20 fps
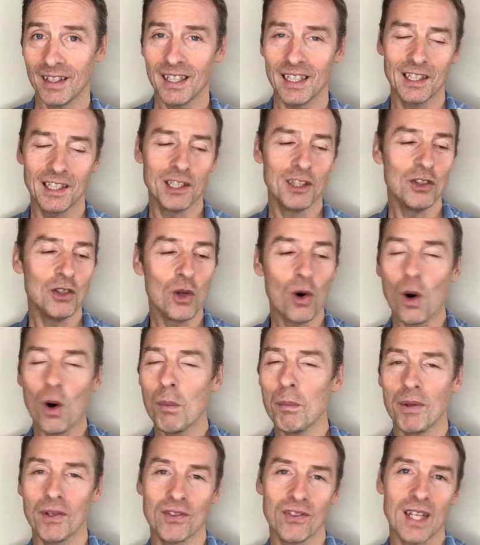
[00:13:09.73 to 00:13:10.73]

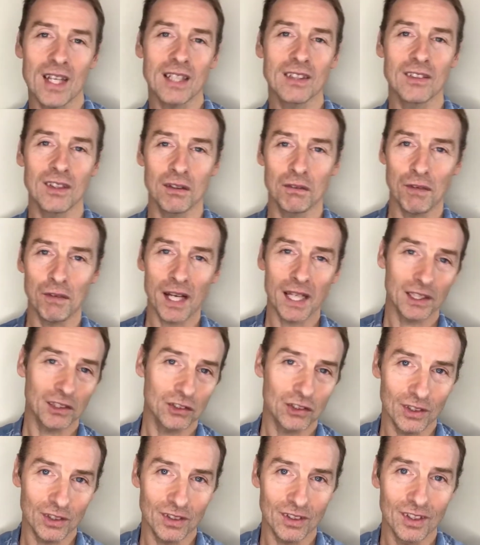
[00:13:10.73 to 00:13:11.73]
enormous
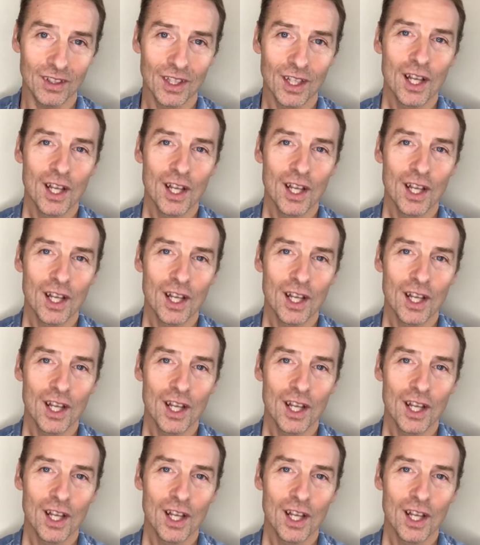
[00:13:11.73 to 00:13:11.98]
satisfaction.